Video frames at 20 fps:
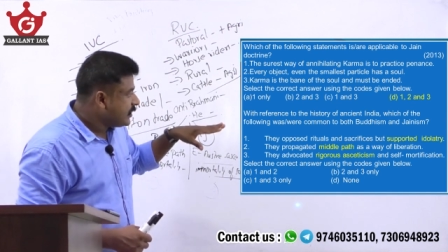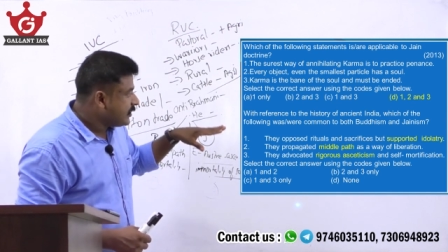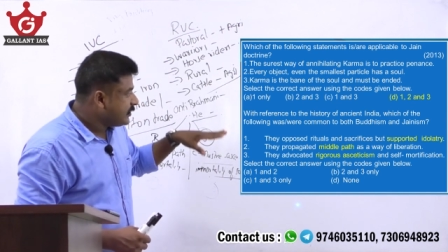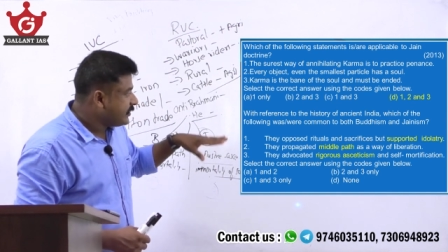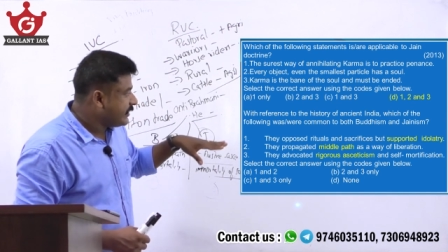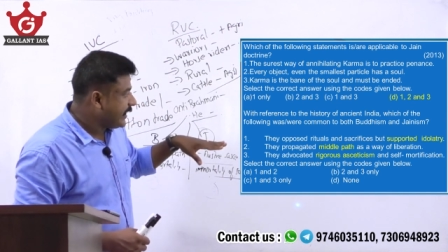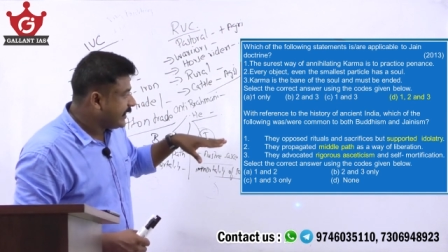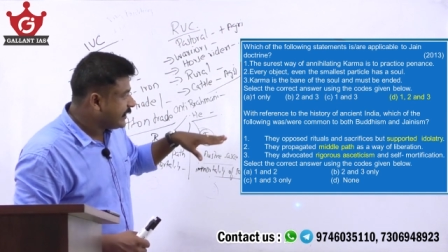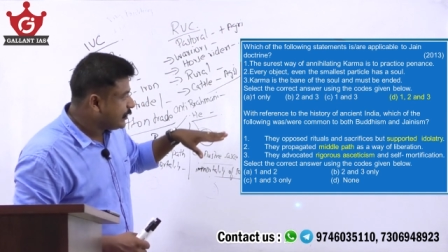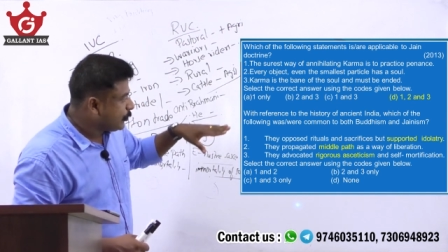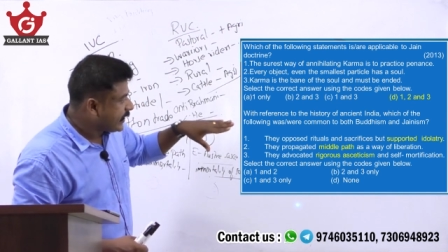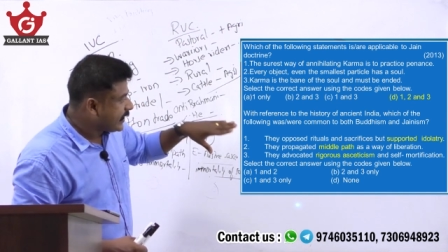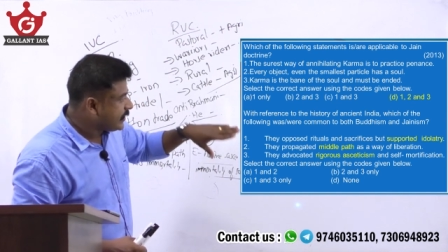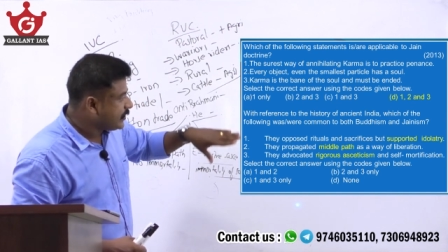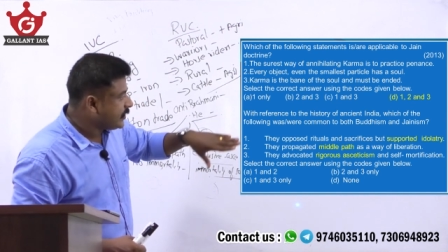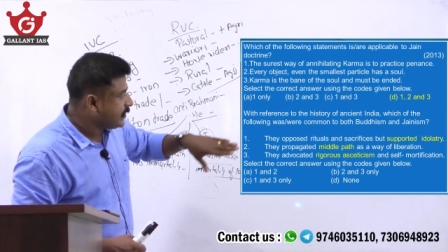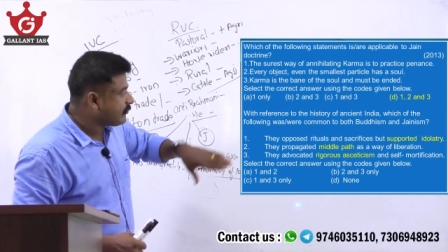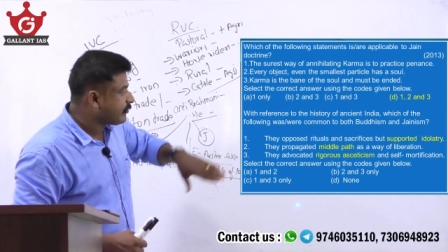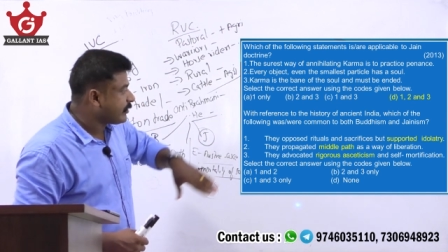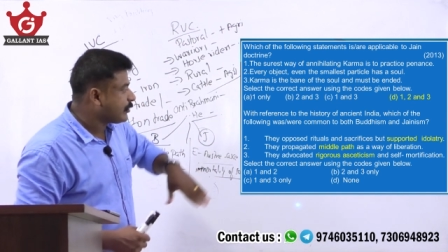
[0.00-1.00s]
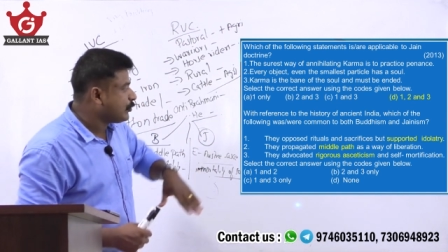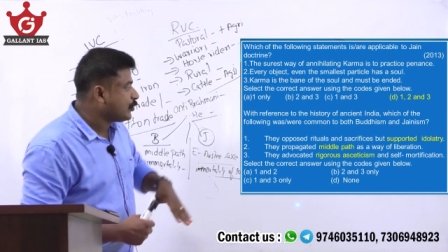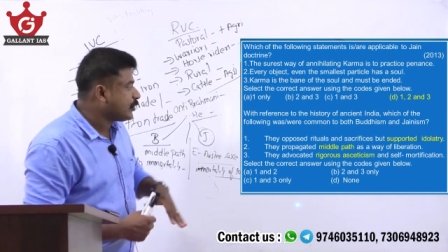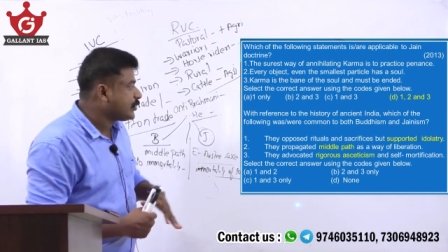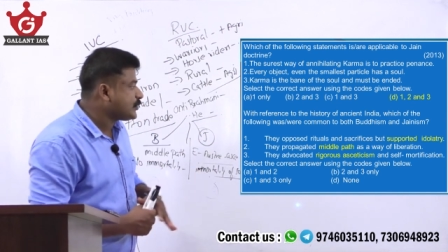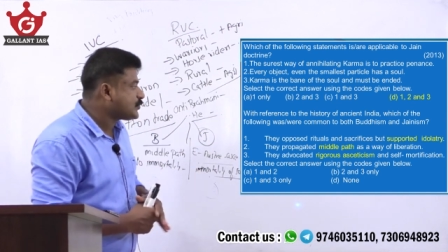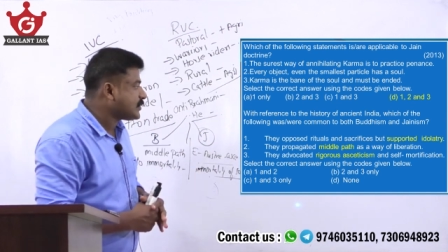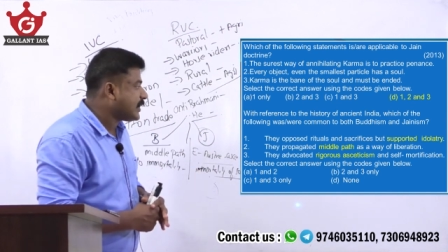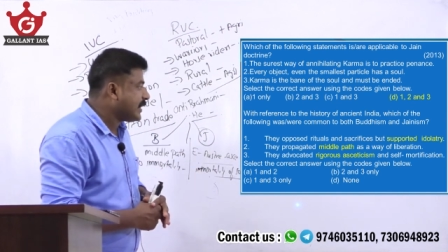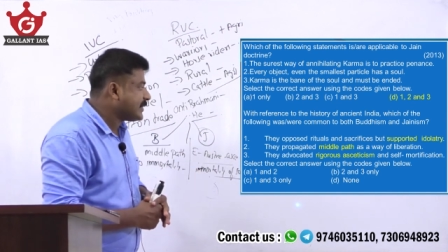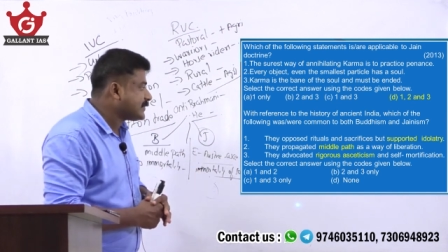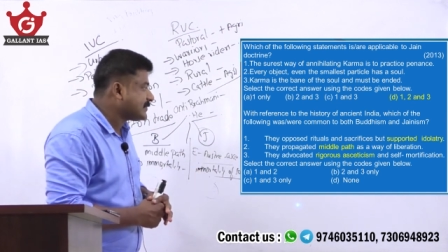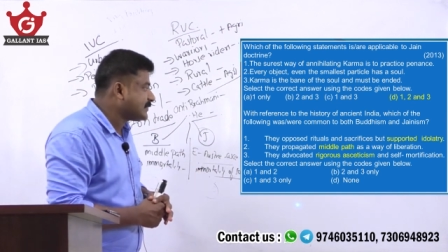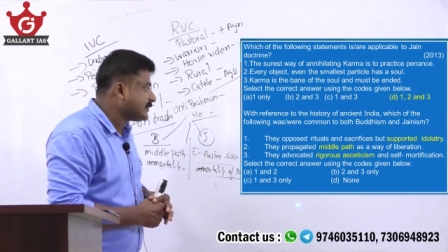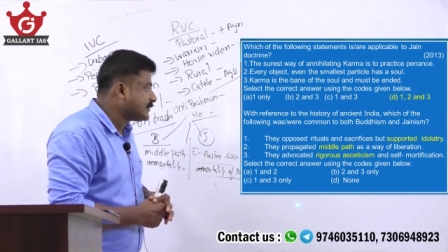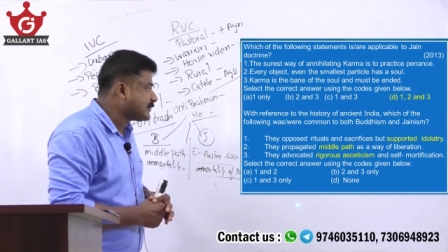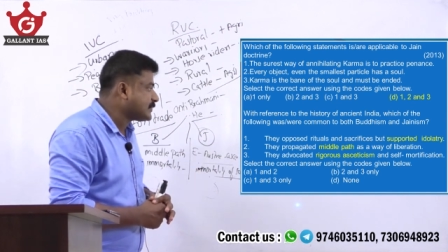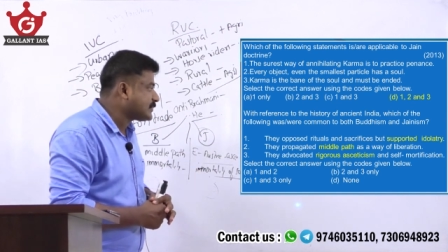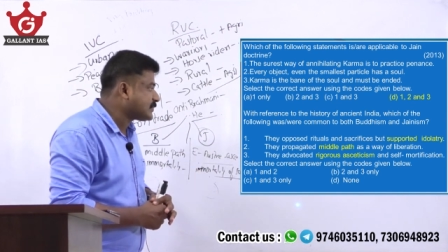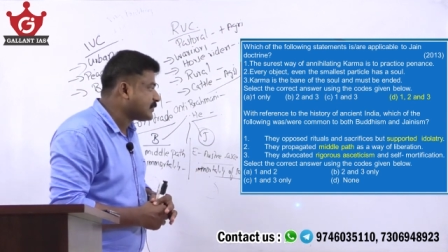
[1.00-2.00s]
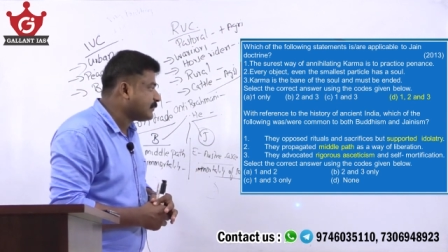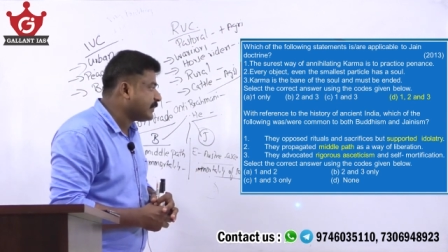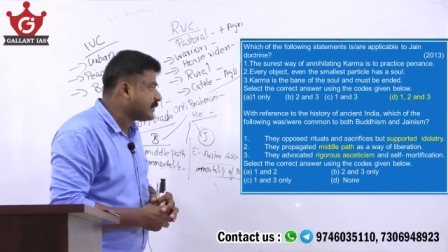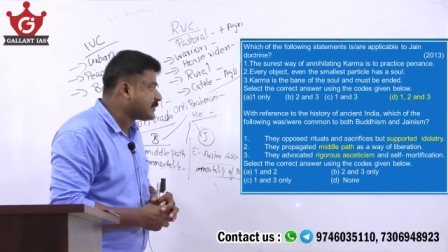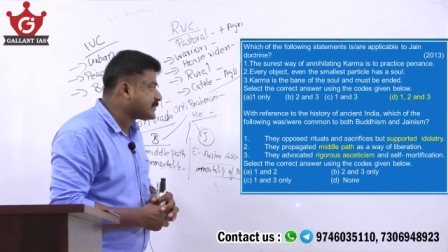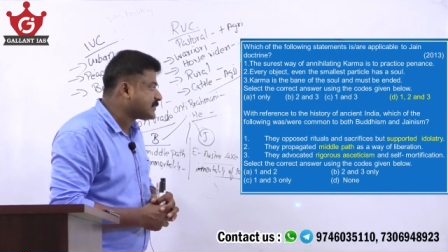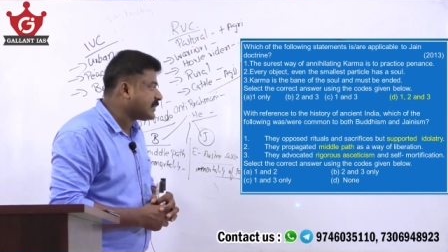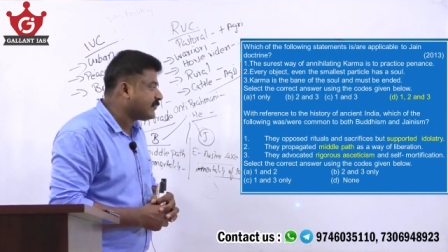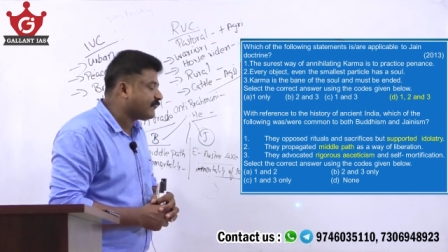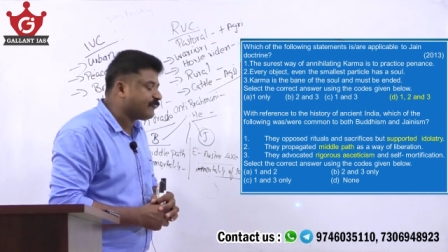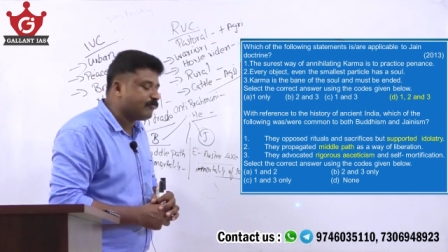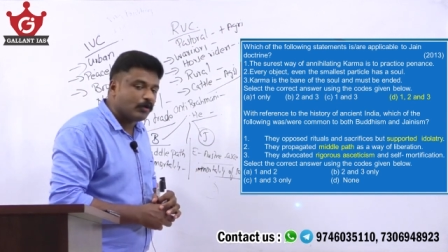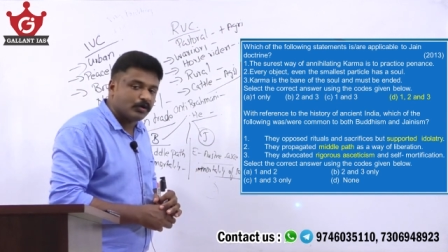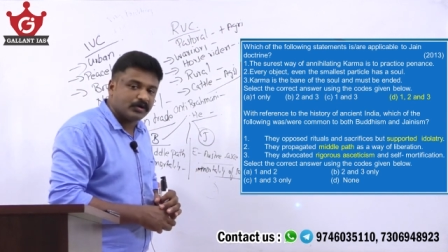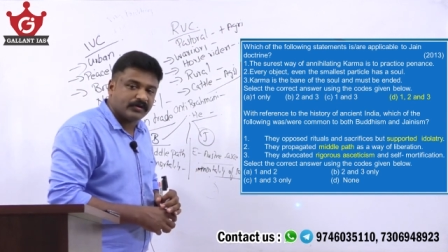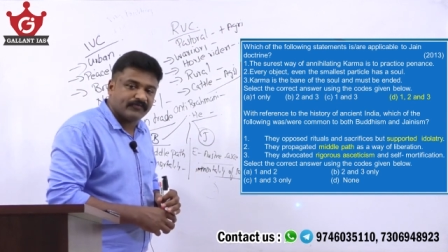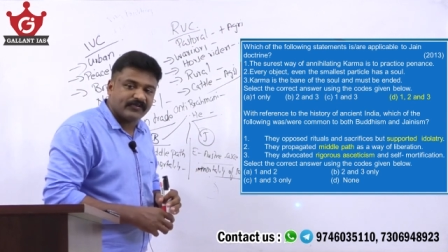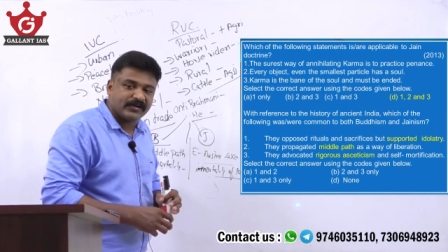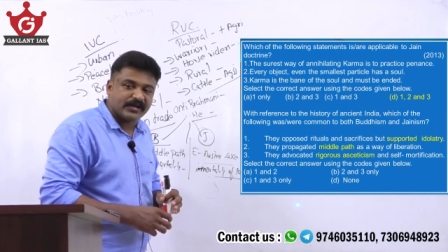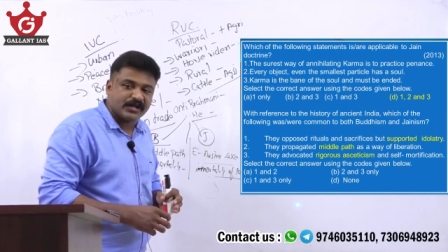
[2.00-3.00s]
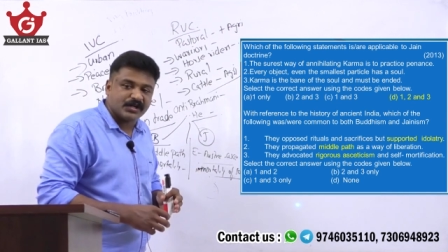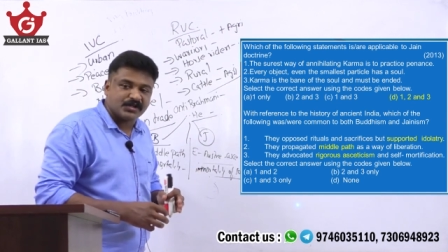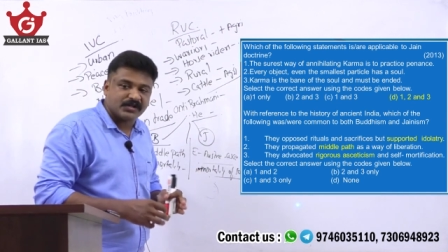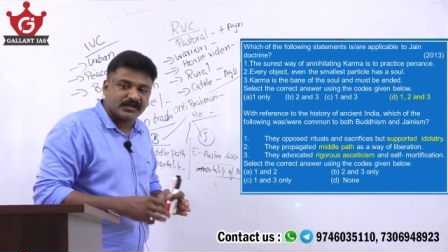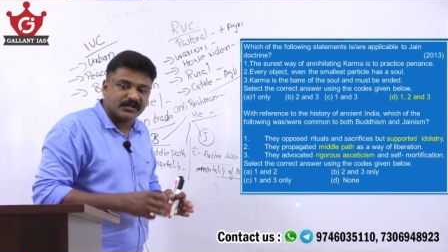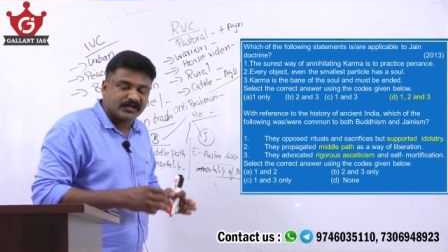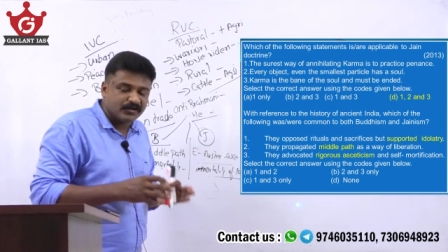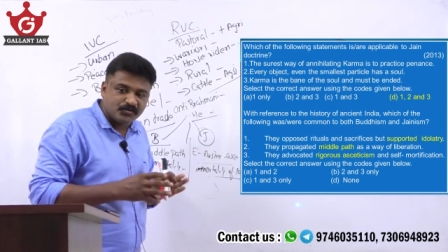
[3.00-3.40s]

They advocated rigorous asceticism and self-mortification.